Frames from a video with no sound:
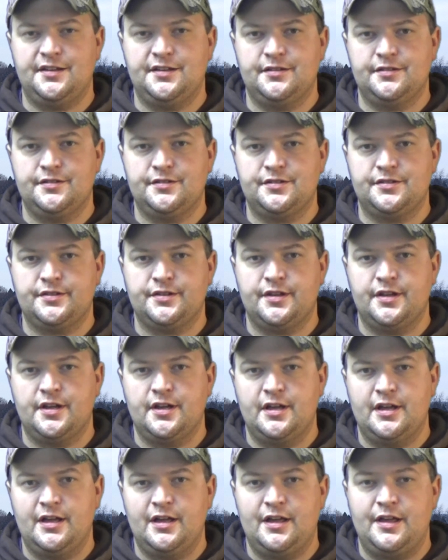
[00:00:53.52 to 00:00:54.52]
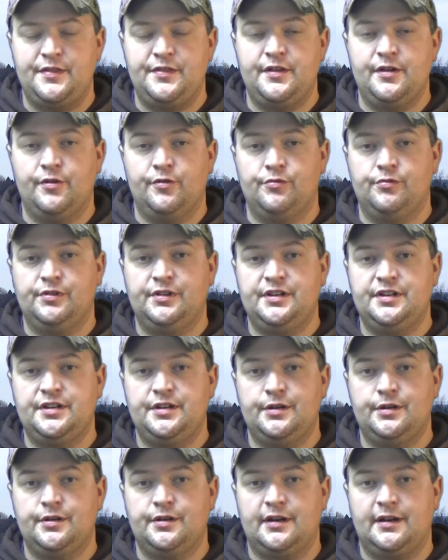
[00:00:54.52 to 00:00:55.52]
is the only
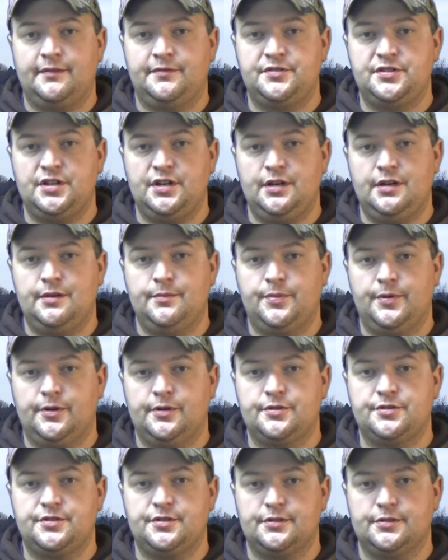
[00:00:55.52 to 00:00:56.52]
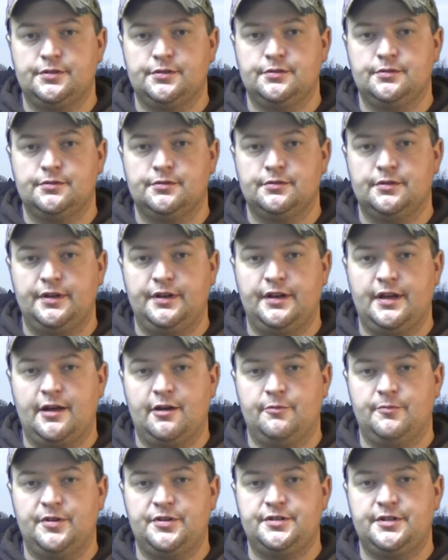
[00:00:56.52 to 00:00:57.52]
deer I've seen in person, and not
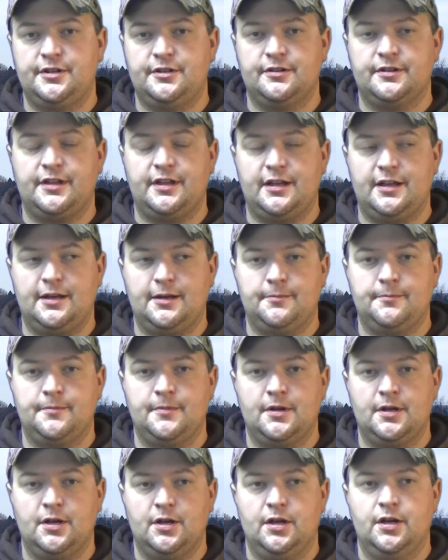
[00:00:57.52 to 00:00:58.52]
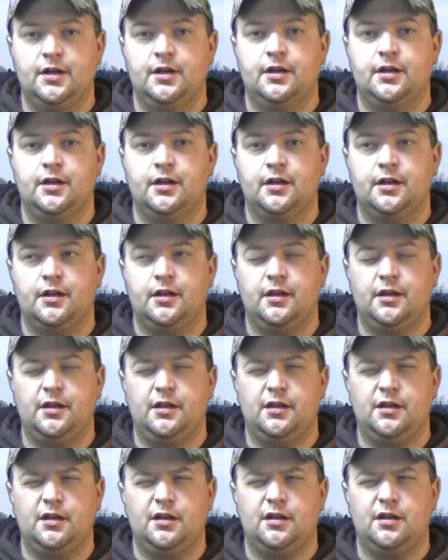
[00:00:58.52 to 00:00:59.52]
on my trail cam,
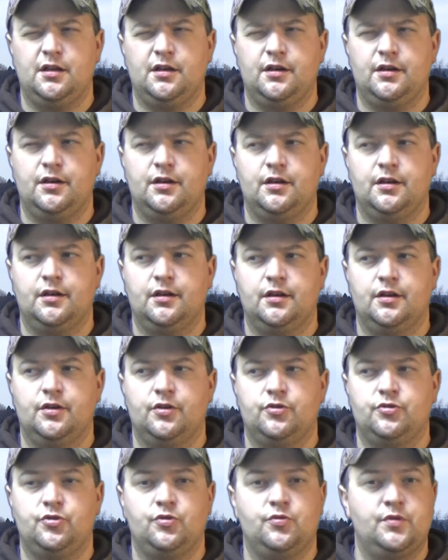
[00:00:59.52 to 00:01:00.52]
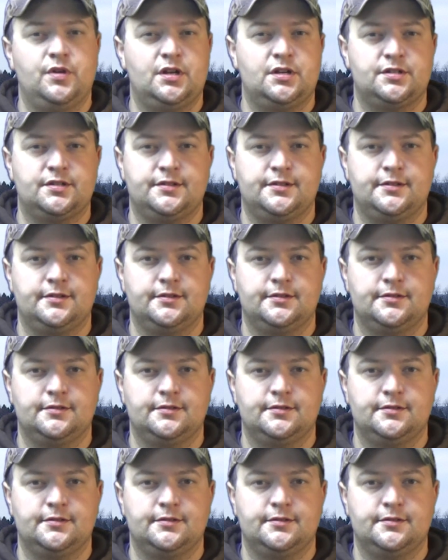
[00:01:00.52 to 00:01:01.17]
in 2 weeks.